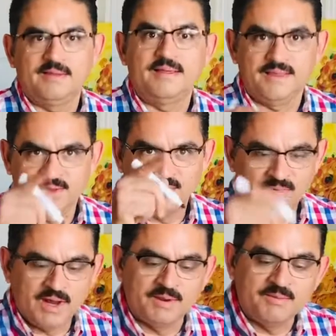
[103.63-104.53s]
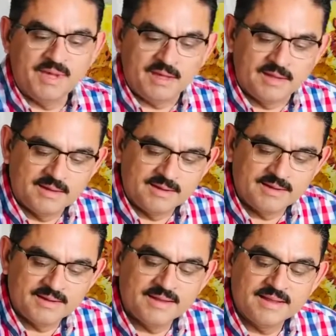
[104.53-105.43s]
You're right, me.
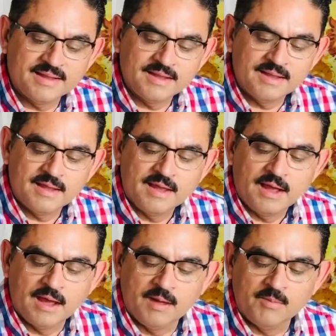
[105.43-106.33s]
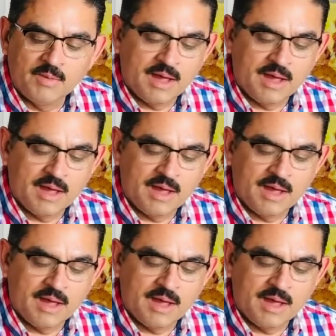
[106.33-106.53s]
I